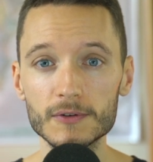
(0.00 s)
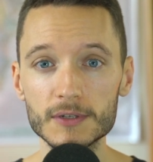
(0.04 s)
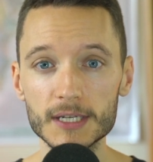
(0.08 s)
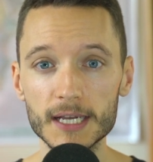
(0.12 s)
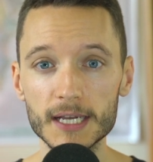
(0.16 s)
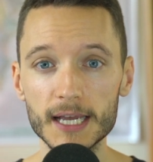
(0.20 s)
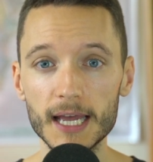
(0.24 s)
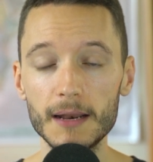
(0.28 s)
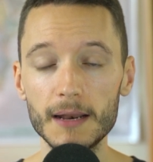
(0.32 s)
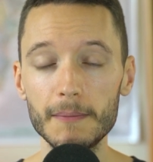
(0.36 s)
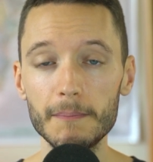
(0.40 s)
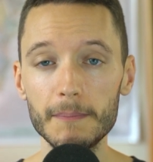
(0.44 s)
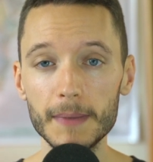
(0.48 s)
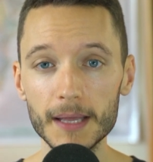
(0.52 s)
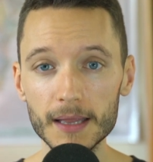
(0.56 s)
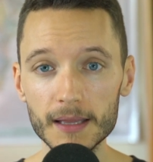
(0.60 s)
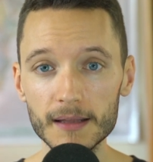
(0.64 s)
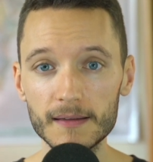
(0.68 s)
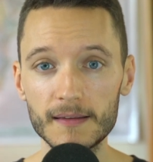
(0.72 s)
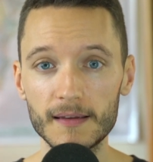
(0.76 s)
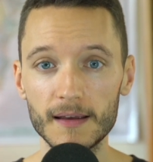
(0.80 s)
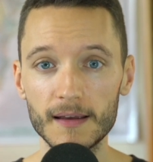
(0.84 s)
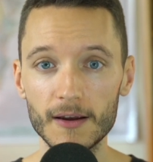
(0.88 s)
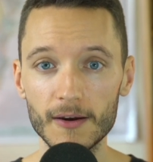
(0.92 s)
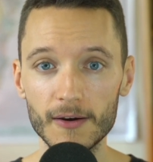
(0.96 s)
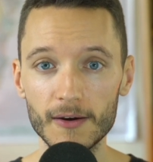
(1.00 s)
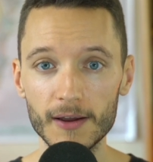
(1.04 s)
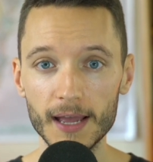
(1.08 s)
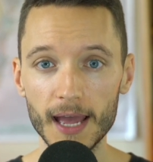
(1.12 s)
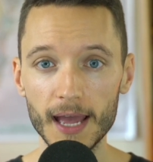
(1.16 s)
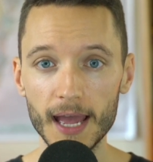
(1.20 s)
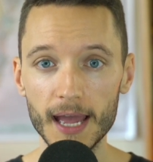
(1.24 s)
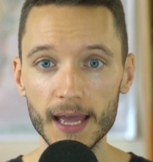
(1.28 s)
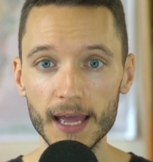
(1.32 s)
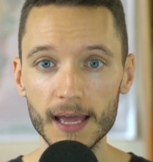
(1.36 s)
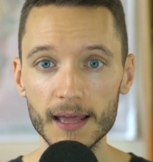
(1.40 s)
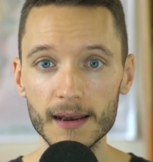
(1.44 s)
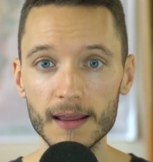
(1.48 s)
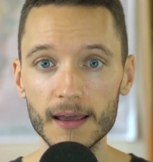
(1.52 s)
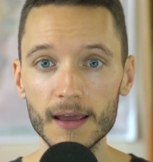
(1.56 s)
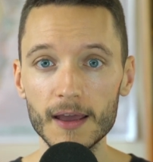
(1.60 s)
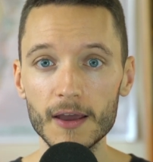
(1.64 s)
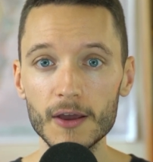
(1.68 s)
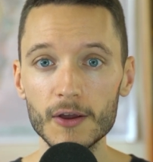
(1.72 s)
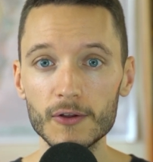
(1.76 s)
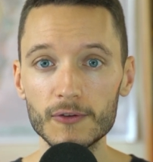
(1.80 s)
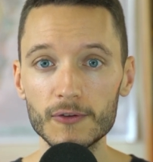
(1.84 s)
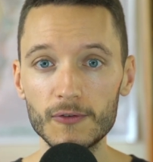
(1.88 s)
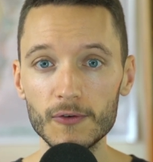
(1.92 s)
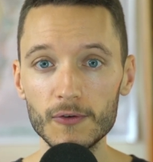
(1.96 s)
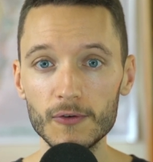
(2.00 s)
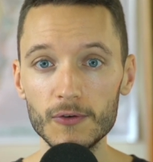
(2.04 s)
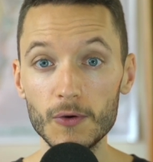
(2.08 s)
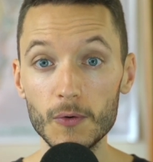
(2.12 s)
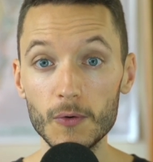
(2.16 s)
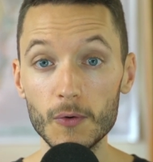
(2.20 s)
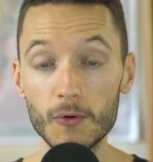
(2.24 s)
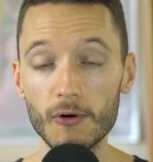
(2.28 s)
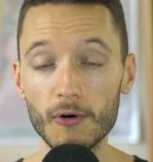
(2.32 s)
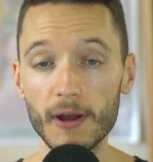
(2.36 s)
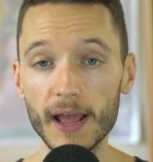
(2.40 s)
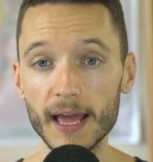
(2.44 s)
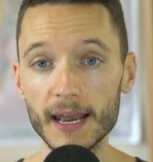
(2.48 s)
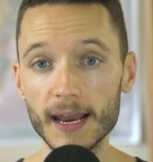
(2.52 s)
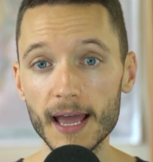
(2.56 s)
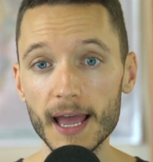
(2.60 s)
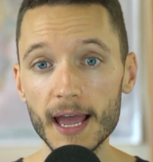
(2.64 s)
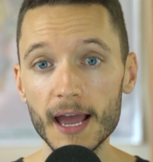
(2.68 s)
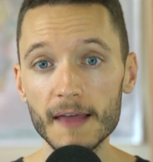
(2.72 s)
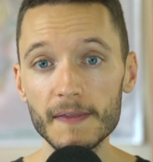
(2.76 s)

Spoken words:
in military aid to Ukraine.